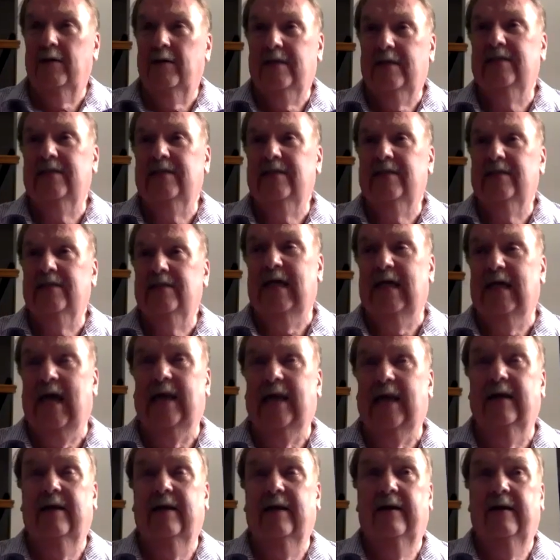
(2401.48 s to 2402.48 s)
say
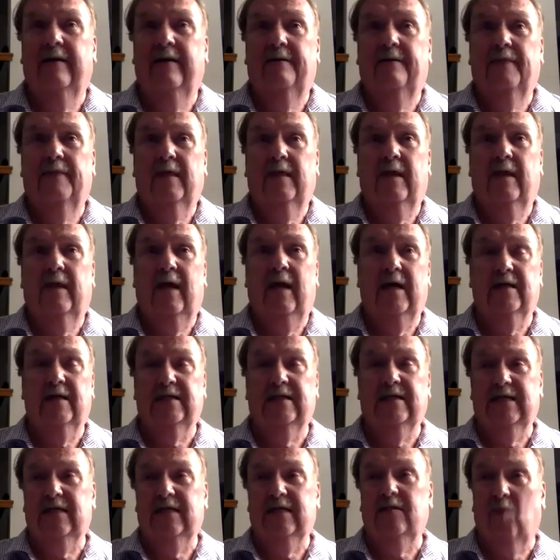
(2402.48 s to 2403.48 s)
that
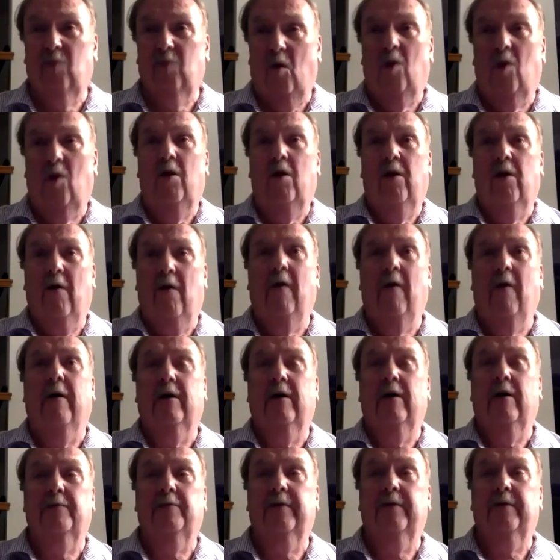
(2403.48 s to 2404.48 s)
since all
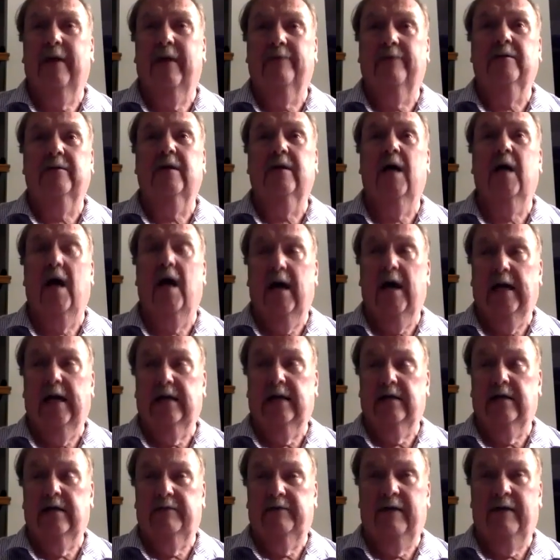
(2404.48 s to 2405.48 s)
art of whatever
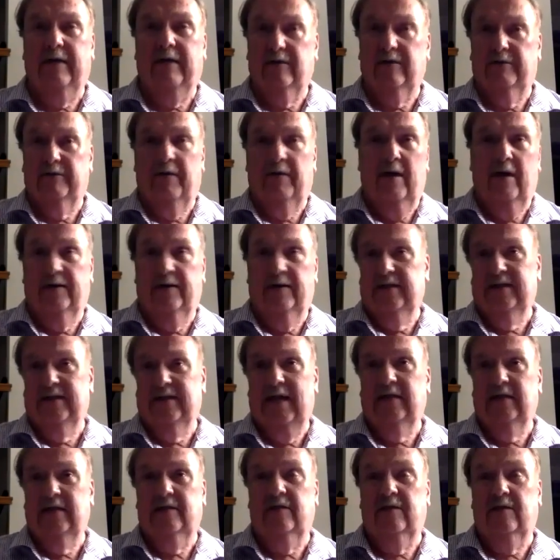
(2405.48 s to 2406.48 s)
kind depends upon the
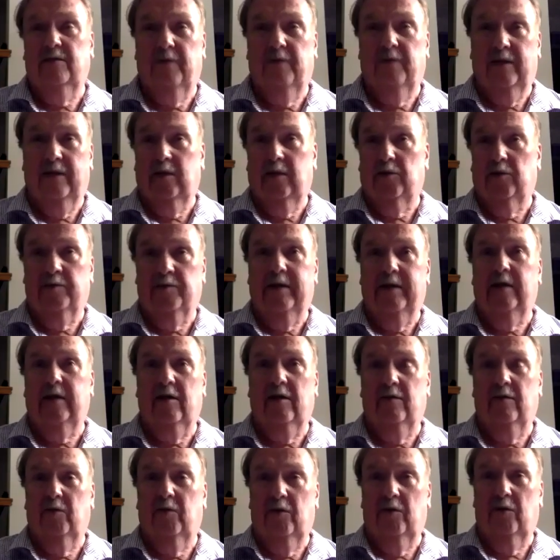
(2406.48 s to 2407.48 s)
senses, whether you're
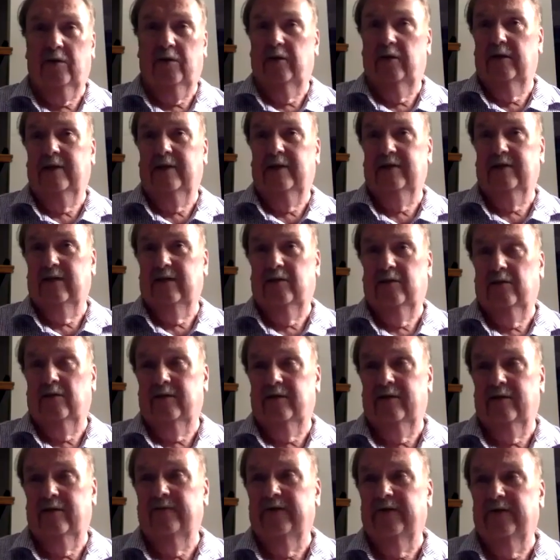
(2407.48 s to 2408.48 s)
reading a book or listening to a
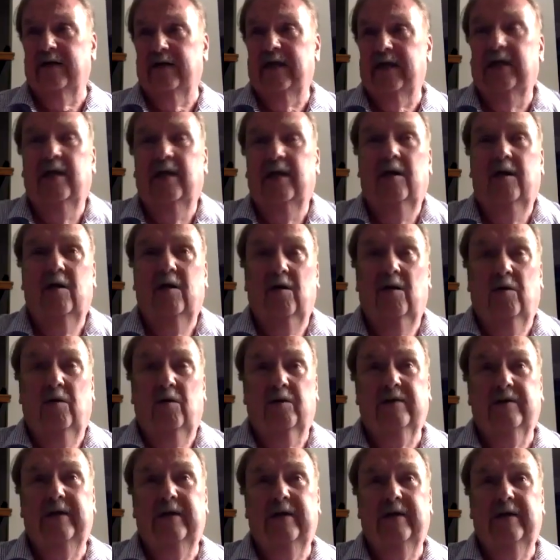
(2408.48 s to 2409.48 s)
symphony or
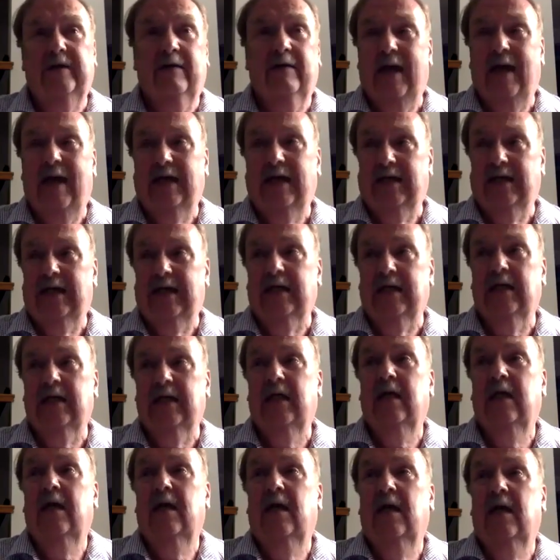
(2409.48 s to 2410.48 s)
seeing a painting,
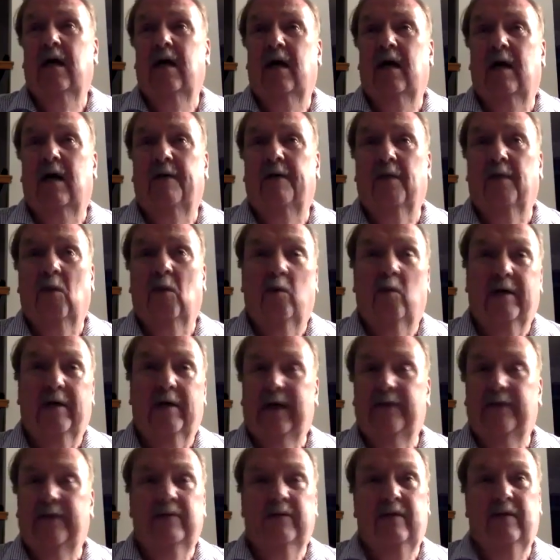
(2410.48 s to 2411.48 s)
or
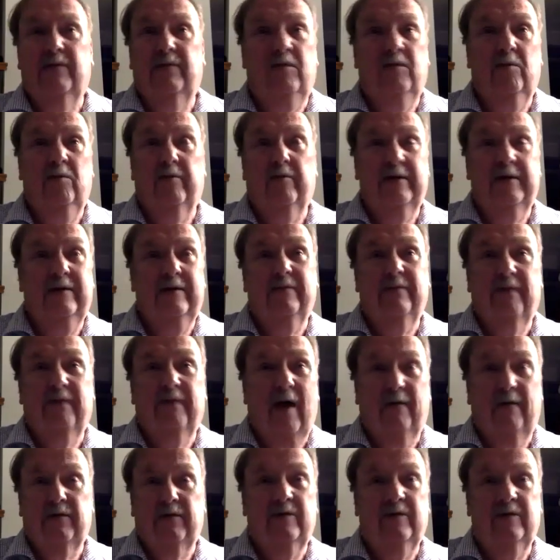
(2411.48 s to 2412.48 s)
even if you were
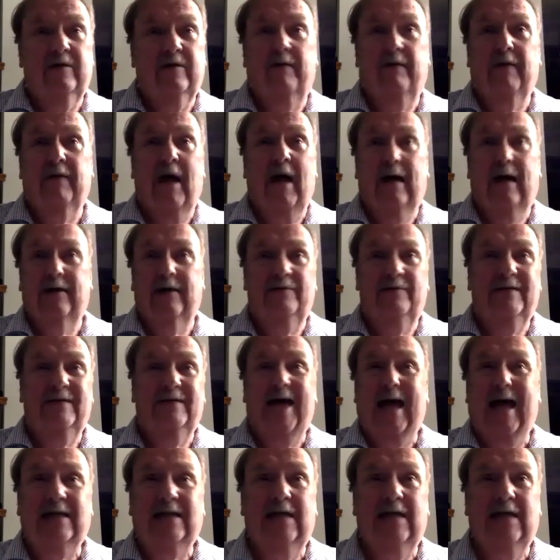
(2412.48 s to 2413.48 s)
involved in some kind of
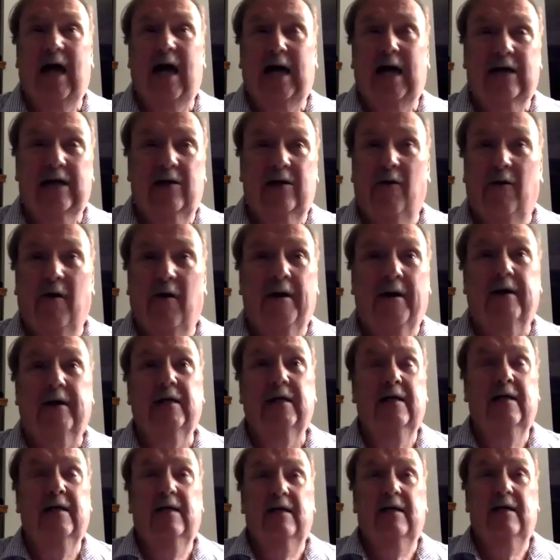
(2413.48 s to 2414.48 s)
tactile art,
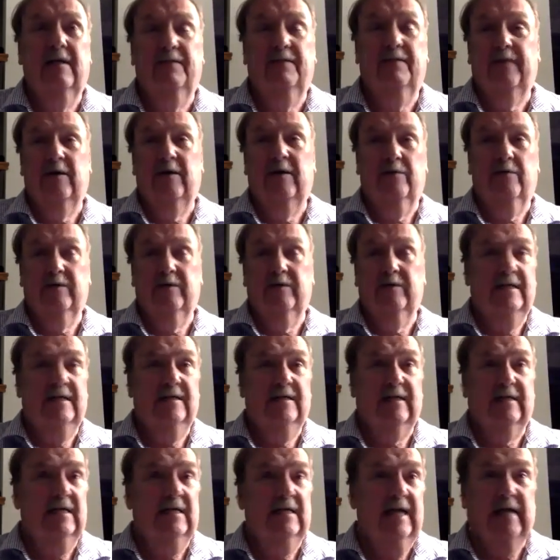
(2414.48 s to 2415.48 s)
if there was an
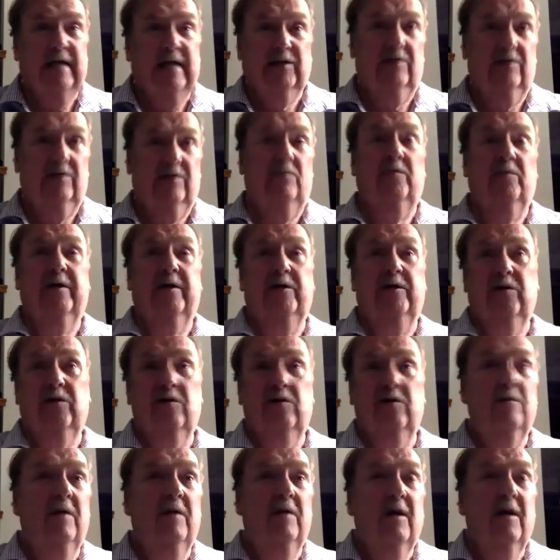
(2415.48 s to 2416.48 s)
installation where you